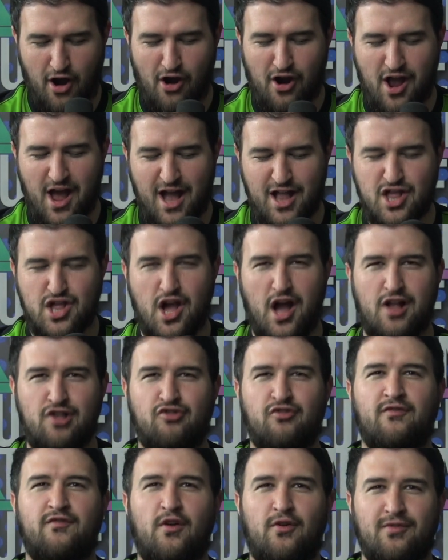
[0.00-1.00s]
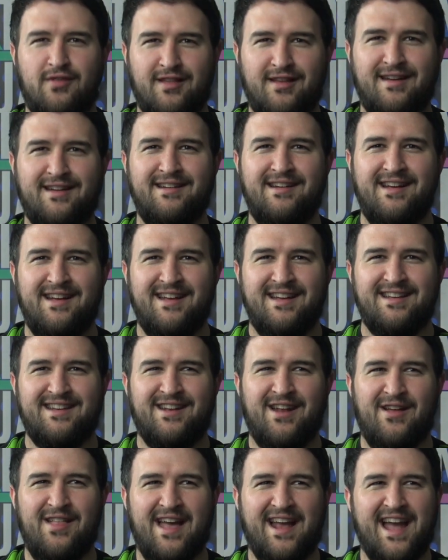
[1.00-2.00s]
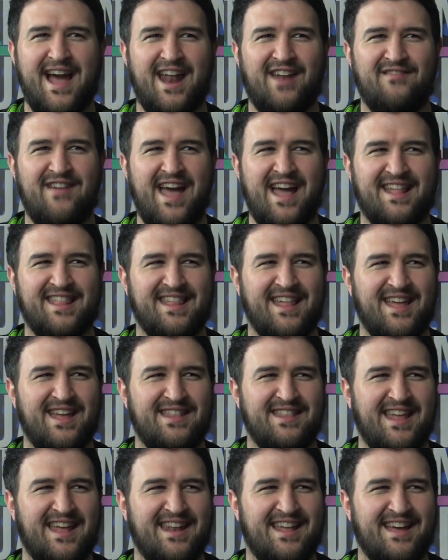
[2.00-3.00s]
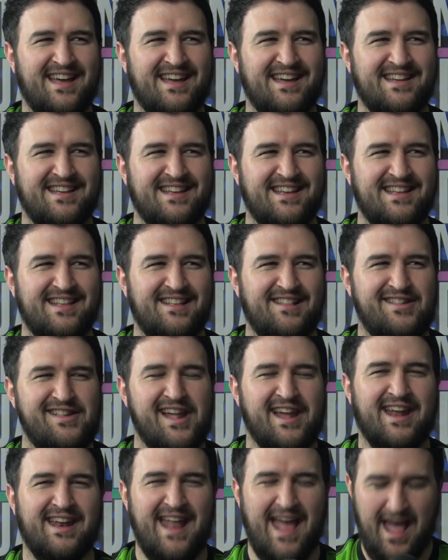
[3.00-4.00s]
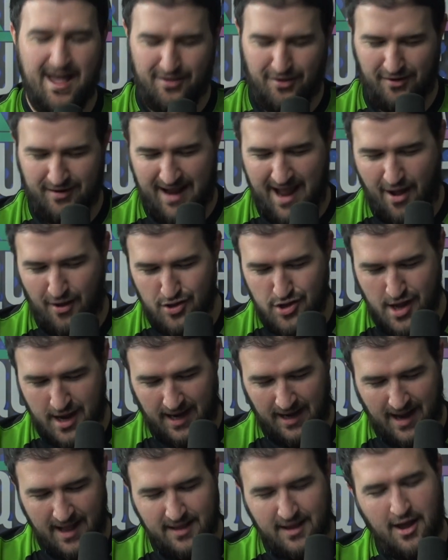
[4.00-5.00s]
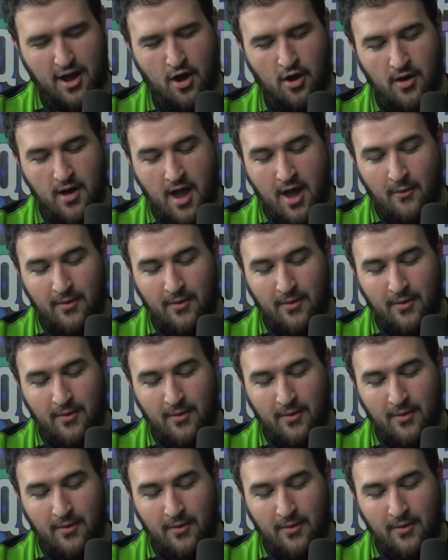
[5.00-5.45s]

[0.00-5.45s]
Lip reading: Or John Travolta, that kind of accent that Chicken has on Count Chicken. Let's go.